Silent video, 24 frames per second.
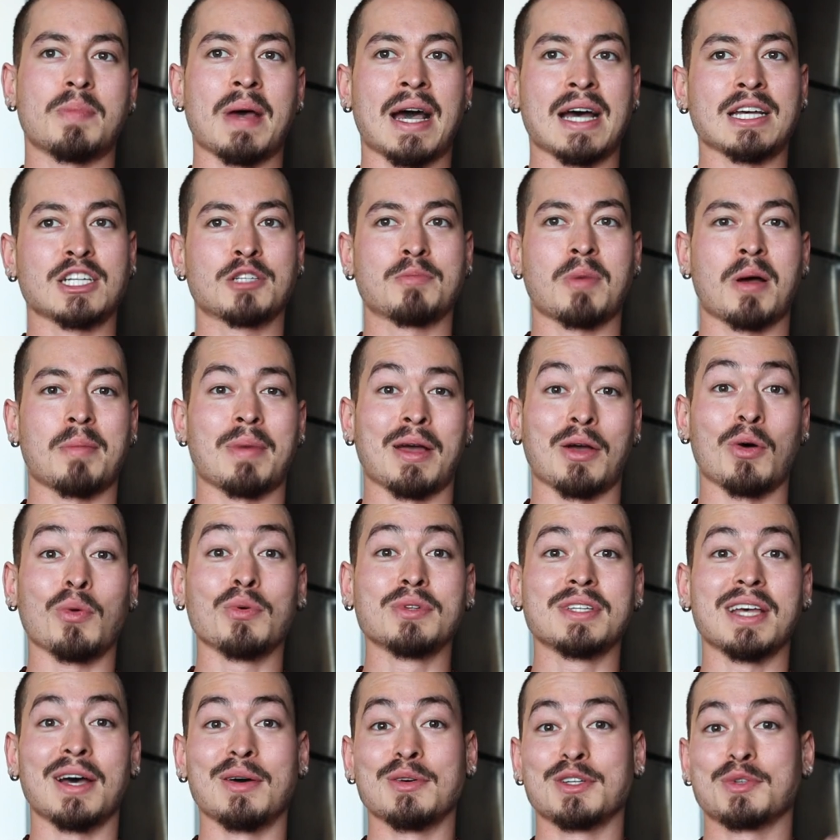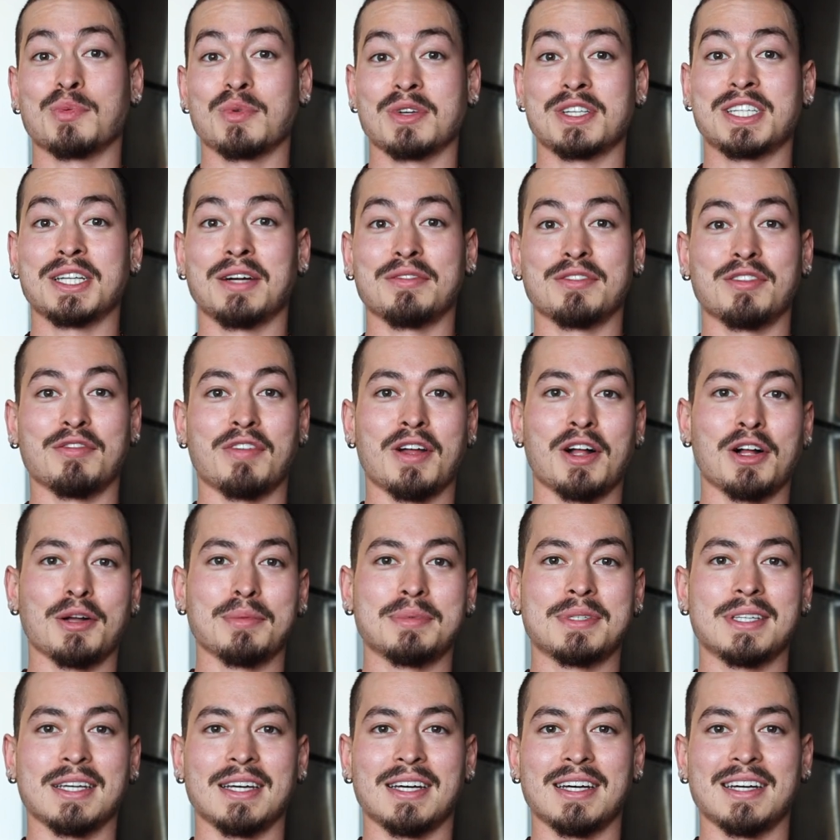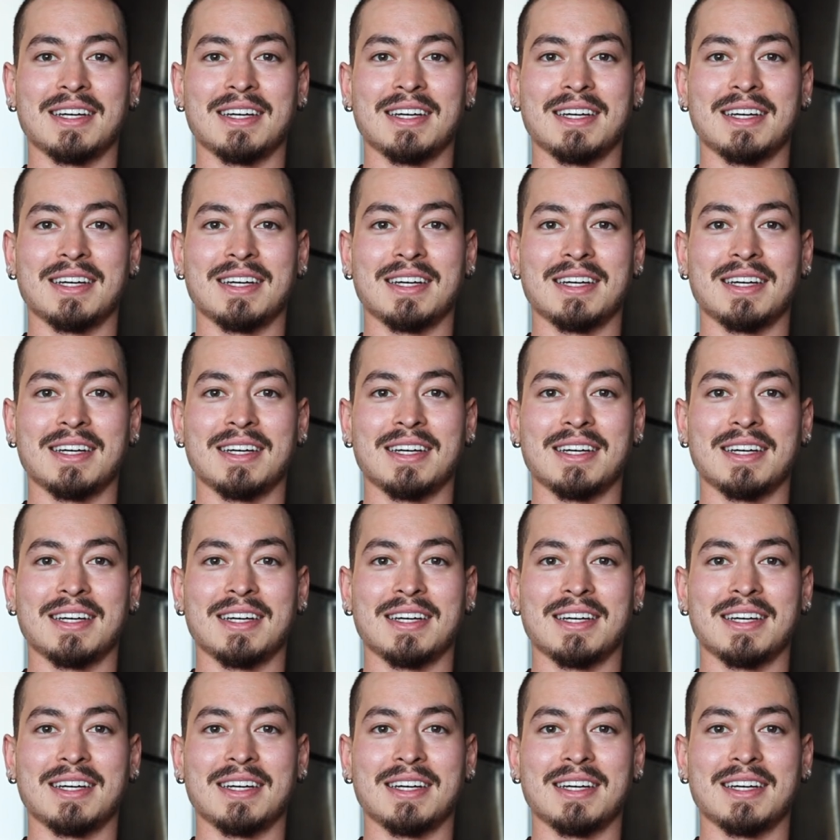passed by my old house where self-developed,